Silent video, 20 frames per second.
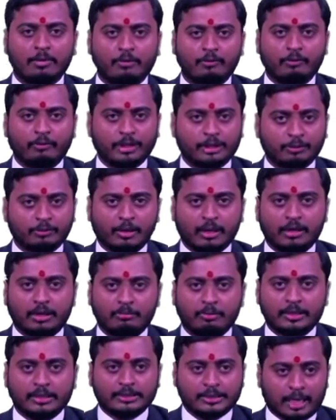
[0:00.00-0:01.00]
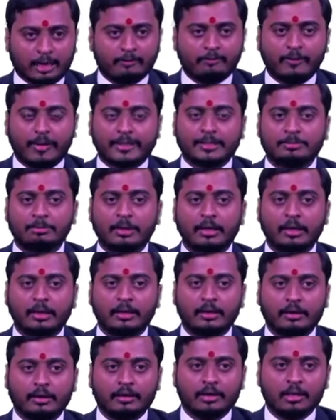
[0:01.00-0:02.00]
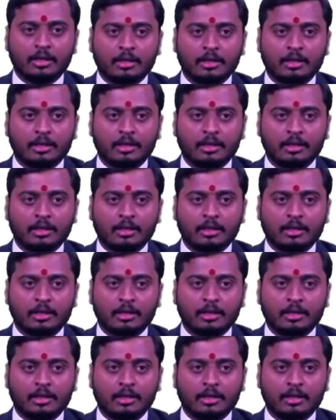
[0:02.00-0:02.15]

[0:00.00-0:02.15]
which will be self-explanatory.